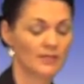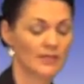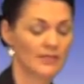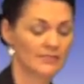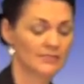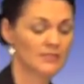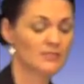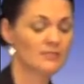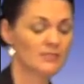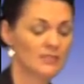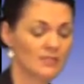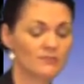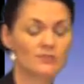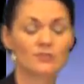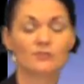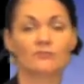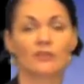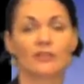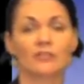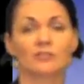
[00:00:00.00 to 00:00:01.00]
in Steve's
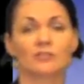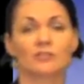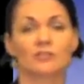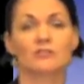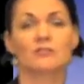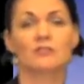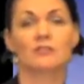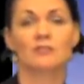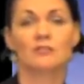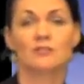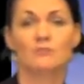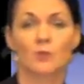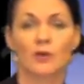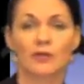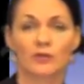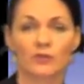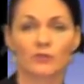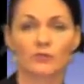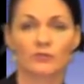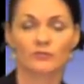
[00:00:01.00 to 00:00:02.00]
adventures in his
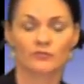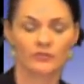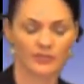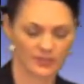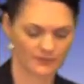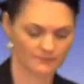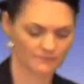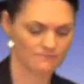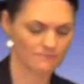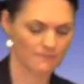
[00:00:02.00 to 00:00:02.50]
biography.